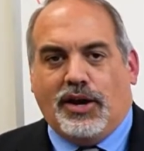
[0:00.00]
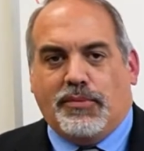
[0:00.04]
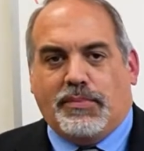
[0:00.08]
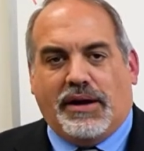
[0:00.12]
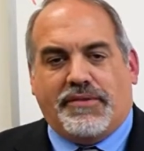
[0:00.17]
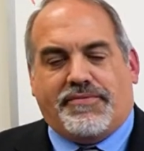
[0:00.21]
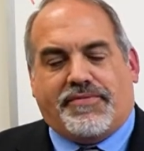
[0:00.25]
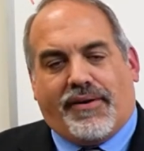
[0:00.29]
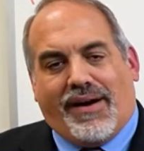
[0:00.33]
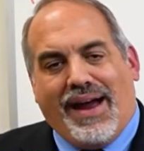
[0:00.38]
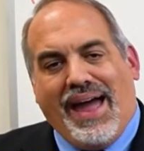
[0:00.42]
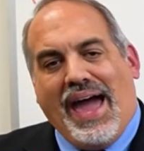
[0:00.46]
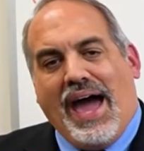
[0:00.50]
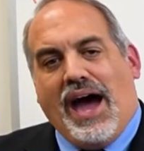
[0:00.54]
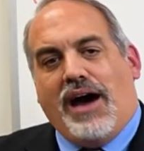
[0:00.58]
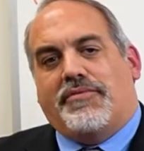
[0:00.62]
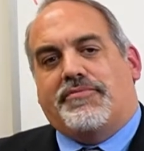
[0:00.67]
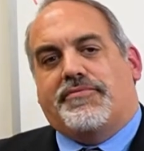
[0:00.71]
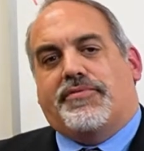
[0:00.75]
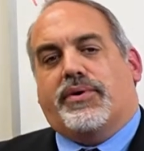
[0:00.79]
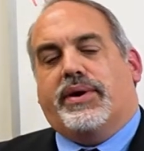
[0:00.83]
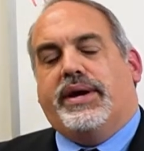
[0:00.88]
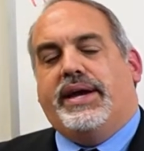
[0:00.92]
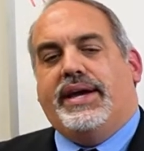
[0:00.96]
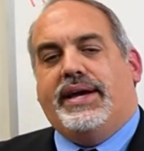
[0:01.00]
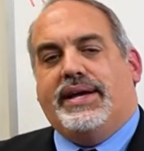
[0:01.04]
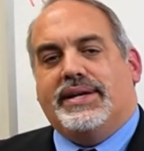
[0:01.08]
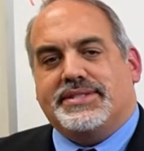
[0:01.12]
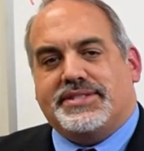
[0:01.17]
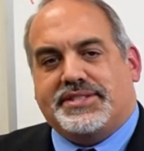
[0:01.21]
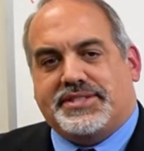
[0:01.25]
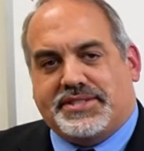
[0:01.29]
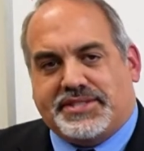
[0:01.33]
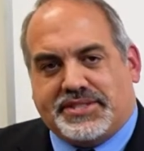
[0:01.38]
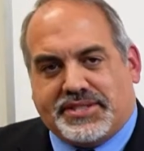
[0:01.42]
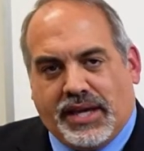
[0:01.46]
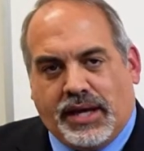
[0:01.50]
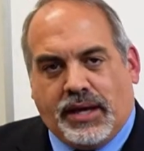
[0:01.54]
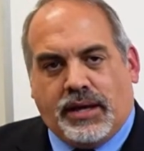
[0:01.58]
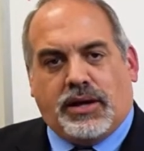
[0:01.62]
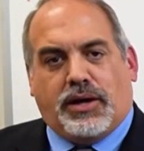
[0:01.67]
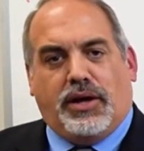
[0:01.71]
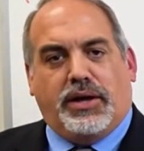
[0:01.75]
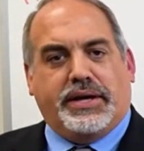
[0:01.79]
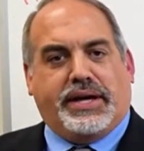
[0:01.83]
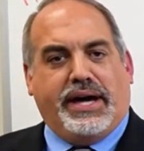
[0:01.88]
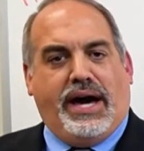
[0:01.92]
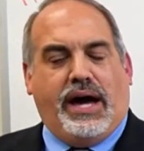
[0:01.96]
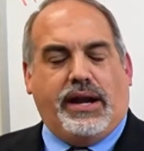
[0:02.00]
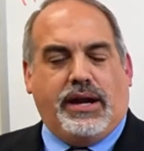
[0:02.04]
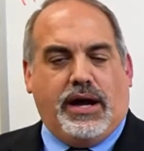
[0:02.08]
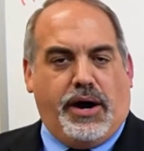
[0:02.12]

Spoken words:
But for every single gun